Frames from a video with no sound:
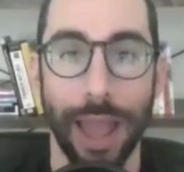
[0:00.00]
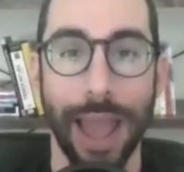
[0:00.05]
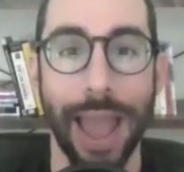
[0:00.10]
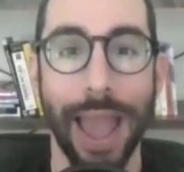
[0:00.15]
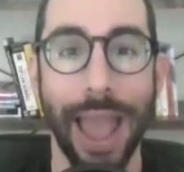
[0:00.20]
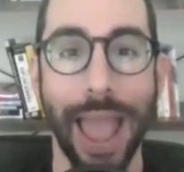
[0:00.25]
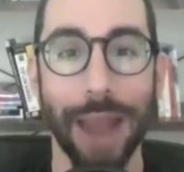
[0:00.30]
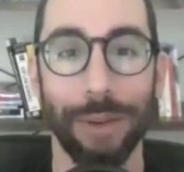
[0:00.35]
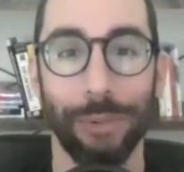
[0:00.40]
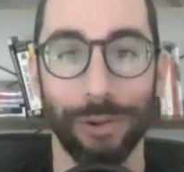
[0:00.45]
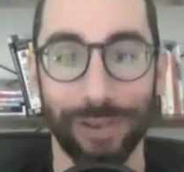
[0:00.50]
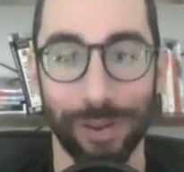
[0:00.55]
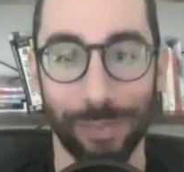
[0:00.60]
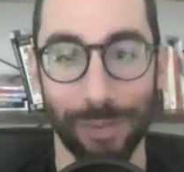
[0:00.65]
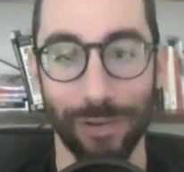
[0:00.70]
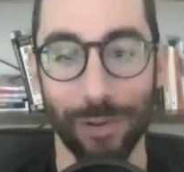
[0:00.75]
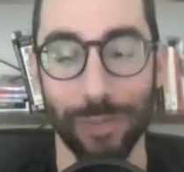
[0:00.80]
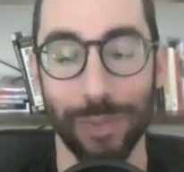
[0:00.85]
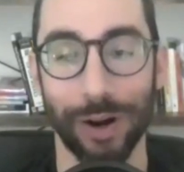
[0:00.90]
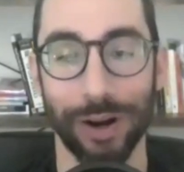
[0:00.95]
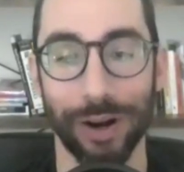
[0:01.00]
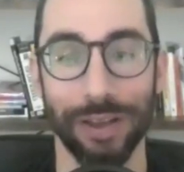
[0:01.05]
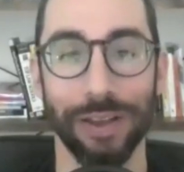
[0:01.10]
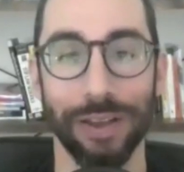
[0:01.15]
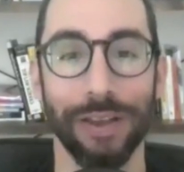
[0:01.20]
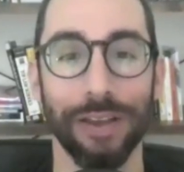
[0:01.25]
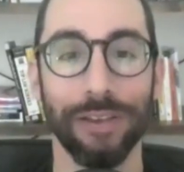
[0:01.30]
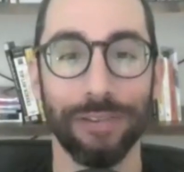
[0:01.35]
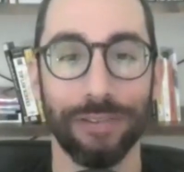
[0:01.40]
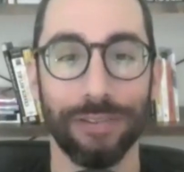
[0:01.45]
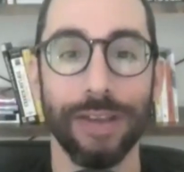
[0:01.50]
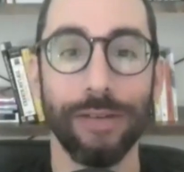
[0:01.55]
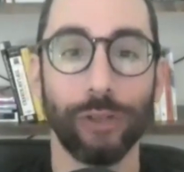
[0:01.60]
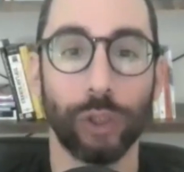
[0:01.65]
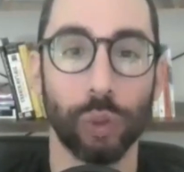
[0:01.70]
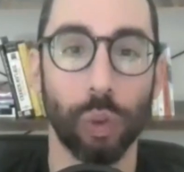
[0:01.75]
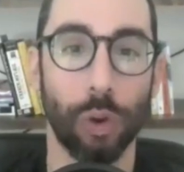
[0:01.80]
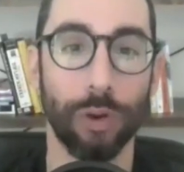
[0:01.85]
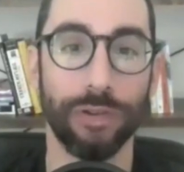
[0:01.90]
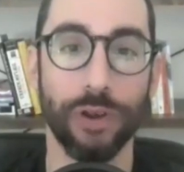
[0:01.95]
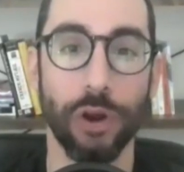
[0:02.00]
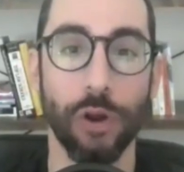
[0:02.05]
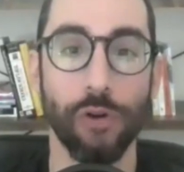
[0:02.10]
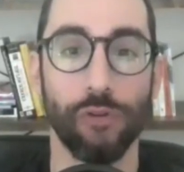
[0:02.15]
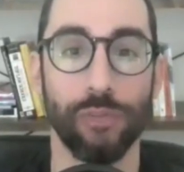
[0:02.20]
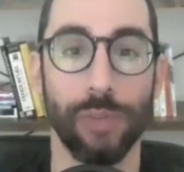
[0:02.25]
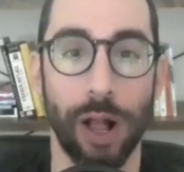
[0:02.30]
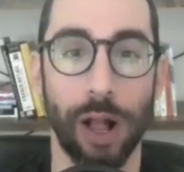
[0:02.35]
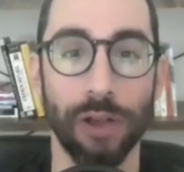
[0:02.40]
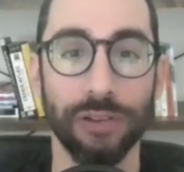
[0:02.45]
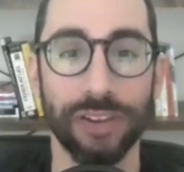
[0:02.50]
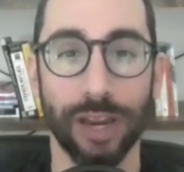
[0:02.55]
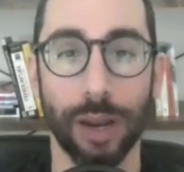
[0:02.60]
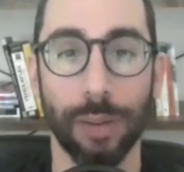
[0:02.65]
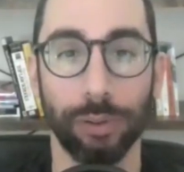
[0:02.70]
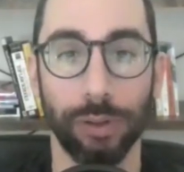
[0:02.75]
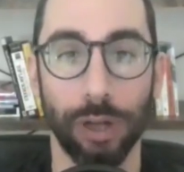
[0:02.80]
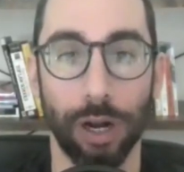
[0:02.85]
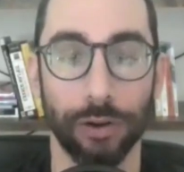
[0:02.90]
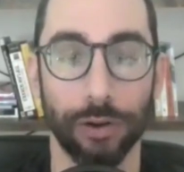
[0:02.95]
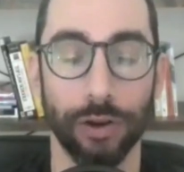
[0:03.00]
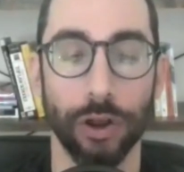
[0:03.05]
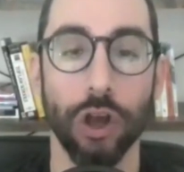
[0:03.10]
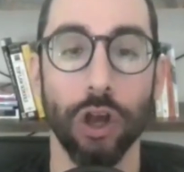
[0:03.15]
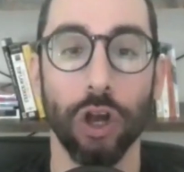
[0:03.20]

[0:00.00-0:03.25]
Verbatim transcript: Hey, what's up, everybody? Steve Schwartz here from LSAT Unplugged,